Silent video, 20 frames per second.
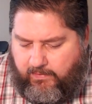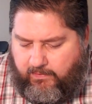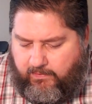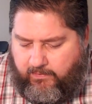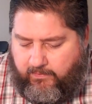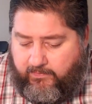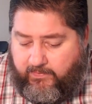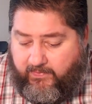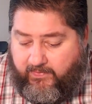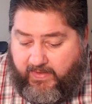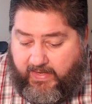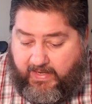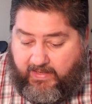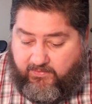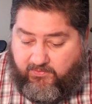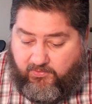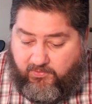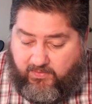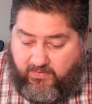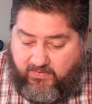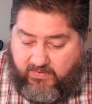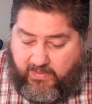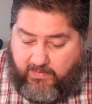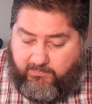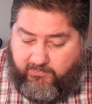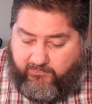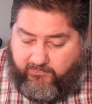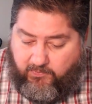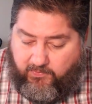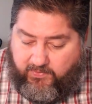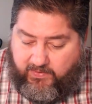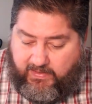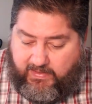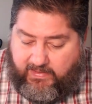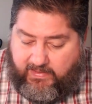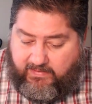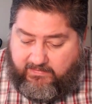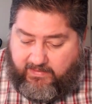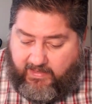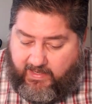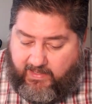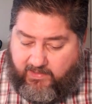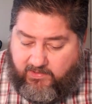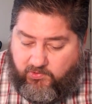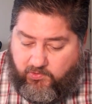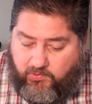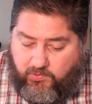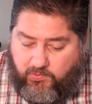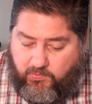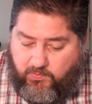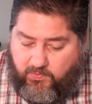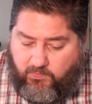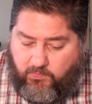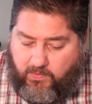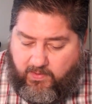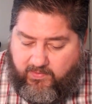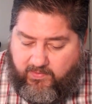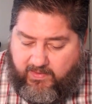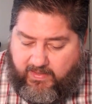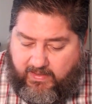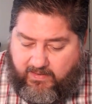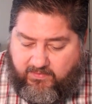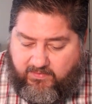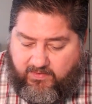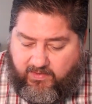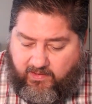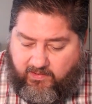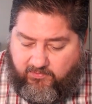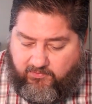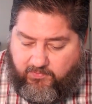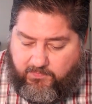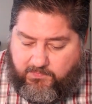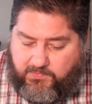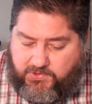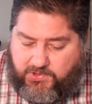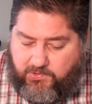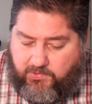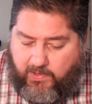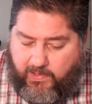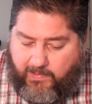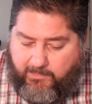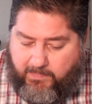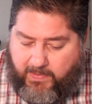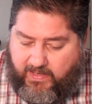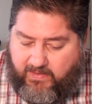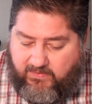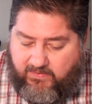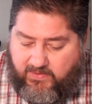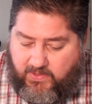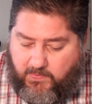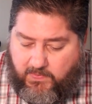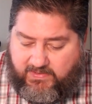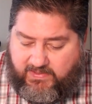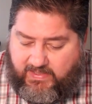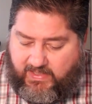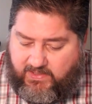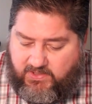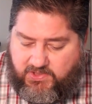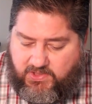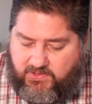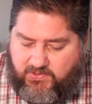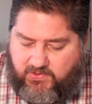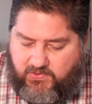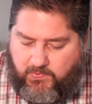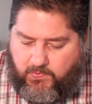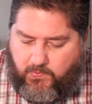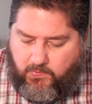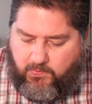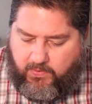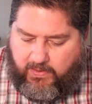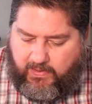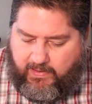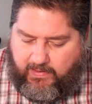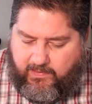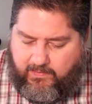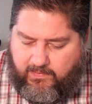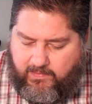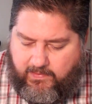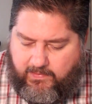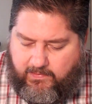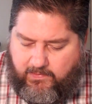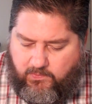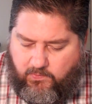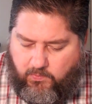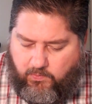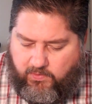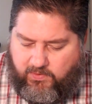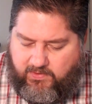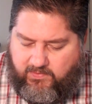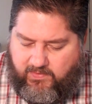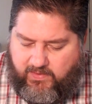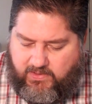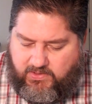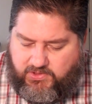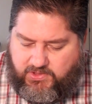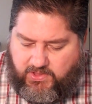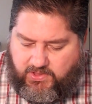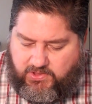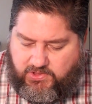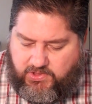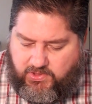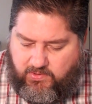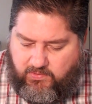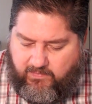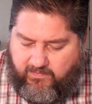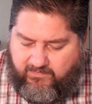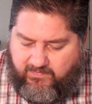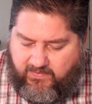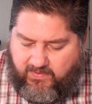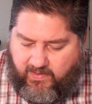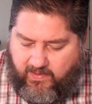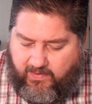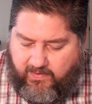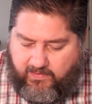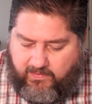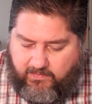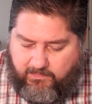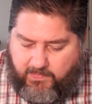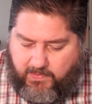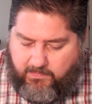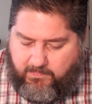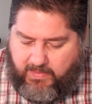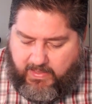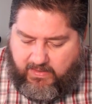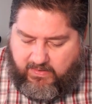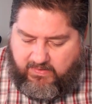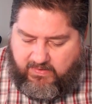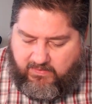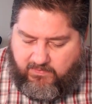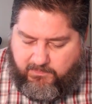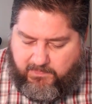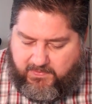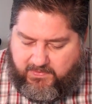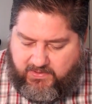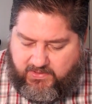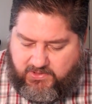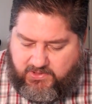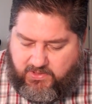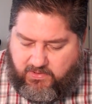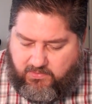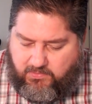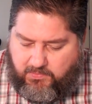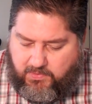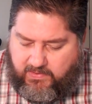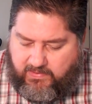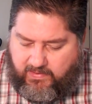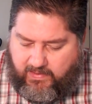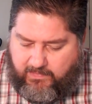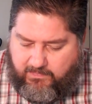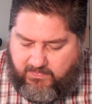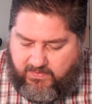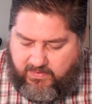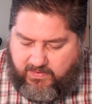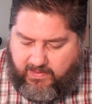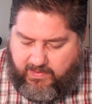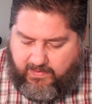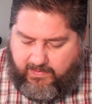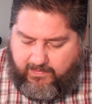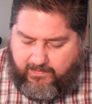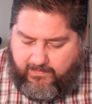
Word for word: Then they answered and said before the king, Daniel, who is one of the exiles from Judah, pays no attention to you, O king, or to the injunction you have signed, but makes his petition three times a day.